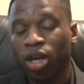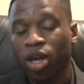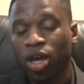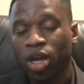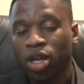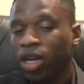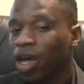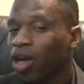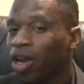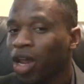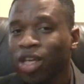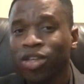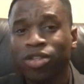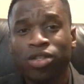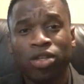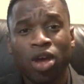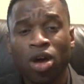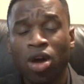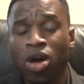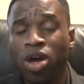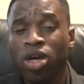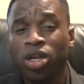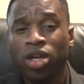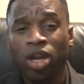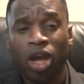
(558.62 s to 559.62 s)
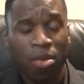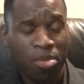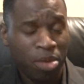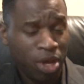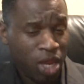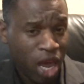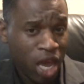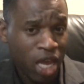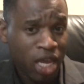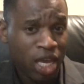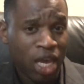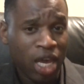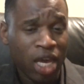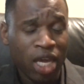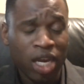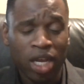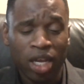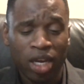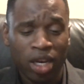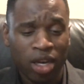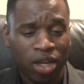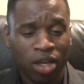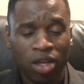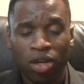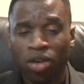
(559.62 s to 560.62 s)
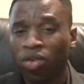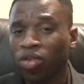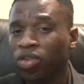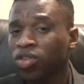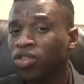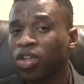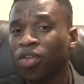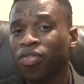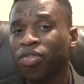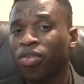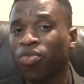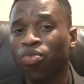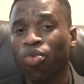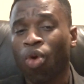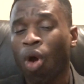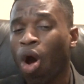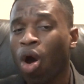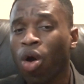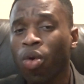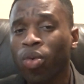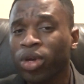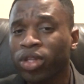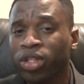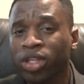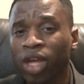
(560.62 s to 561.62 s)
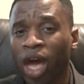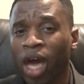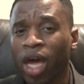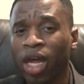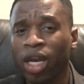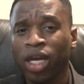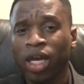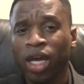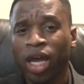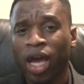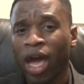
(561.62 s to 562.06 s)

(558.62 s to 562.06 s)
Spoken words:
Now, that's good. I mean, I get it. There's nothing wrong with that.